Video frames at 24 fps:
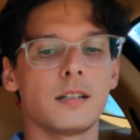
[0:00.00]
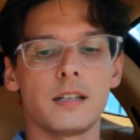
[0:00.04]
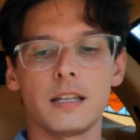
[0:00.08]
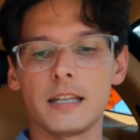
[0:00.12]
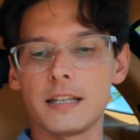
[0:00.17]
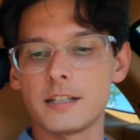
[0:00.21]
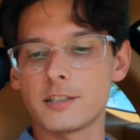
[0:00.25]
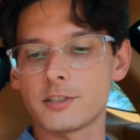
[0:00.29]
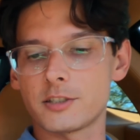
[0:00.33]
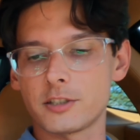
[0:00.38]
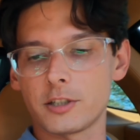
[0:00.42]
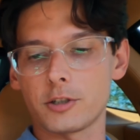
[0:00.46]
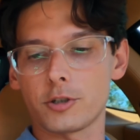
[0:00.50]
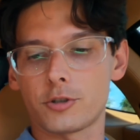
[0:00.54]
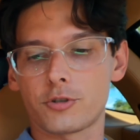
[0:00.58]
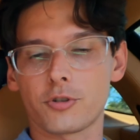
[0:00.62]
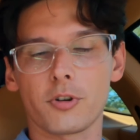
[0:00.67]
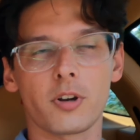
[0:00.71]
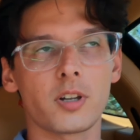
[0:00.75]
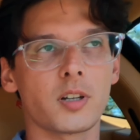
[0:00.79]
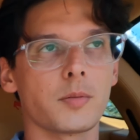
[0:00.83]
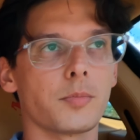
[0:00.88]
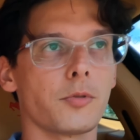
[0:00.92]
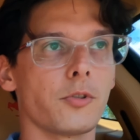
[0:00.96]
is
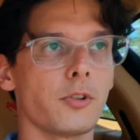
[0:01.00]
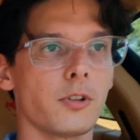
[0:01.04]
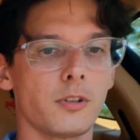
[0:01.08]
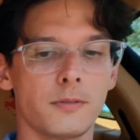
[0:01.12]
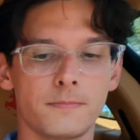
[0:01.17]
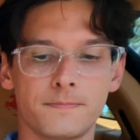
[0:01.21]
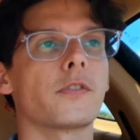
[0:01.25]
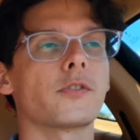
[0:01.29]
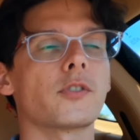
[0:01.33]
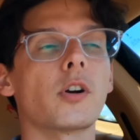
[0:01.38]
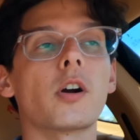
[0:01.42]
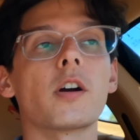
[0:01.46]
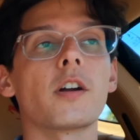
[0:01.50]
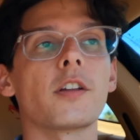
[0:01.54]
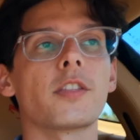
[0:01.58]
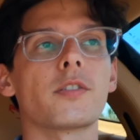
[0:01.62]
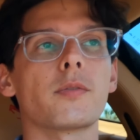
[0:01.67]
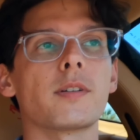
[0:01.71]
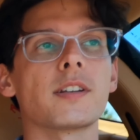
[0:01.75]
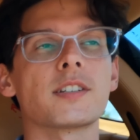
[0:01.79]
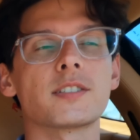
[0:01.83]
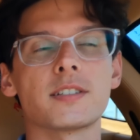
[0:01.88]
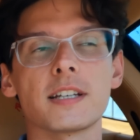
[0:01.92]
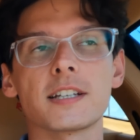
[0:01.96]
incredible. The Ferrari
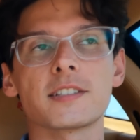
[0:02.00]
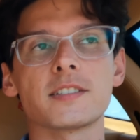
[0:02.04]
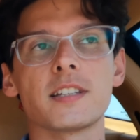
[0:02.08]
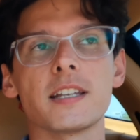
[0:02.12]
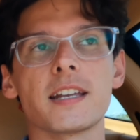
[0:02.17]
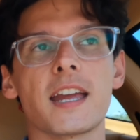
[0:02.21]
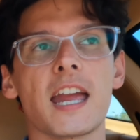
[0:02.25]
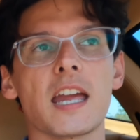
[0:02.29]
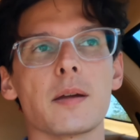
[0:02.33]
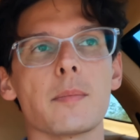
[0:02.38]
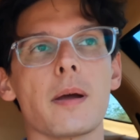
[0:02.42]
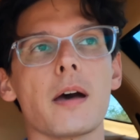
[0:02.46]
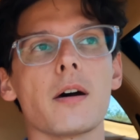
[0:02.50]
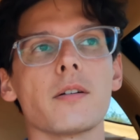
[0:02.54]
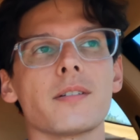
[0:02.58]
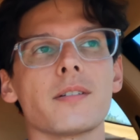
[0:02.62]
360 came